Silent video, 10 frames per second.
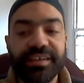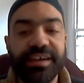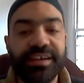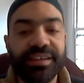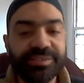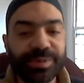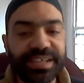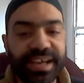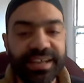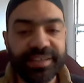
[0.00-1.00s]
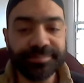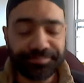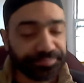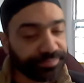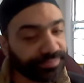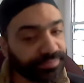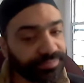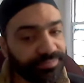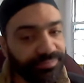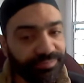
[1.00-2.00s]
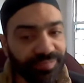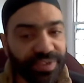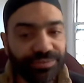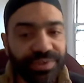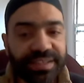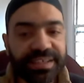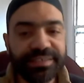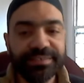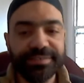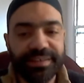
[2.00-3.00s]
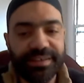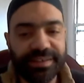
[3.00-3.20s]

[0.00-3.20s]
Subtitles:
Allah subhanahu wa ta'ala really